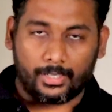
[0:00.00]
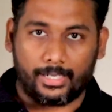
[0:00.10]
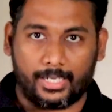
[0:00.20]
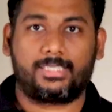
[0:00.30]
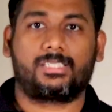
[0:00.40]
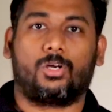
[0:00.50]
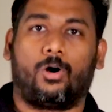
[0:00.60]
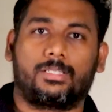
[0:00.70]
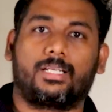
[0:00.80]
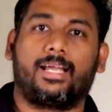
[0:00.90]
its
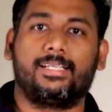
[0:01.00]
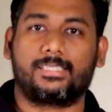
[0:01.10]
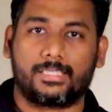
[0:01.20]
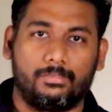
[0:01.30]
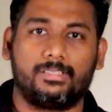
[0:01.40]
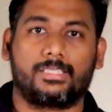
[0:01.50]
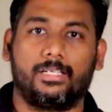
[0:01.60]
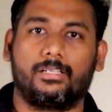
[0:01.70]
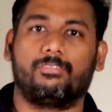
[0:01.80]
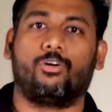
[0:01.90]
authorized service
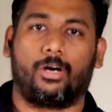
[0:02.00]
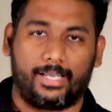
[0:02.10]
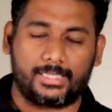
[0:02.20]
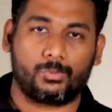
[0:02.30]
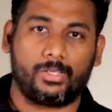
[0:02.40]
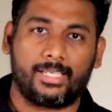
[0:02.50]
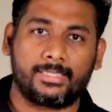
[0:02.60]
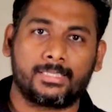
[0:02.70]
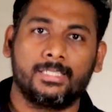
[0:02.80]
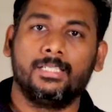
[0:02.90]
center for
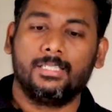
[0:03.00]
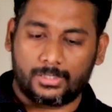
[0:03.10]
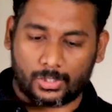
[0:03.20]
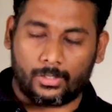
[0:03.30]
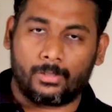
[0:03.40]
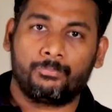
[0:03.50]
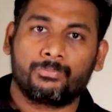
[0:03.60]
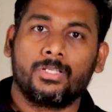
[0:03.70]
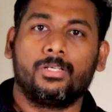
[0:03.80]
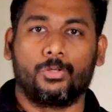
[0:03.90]
SVS, so
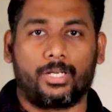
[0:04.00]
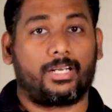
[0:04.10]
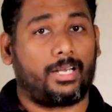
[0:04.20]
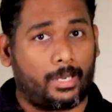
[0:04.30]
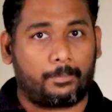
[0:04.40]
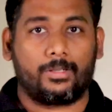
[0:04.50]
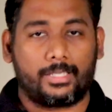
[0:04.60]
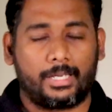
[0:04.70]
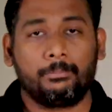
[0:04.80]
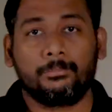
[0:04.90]
you can rely upon
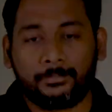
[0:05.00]
them.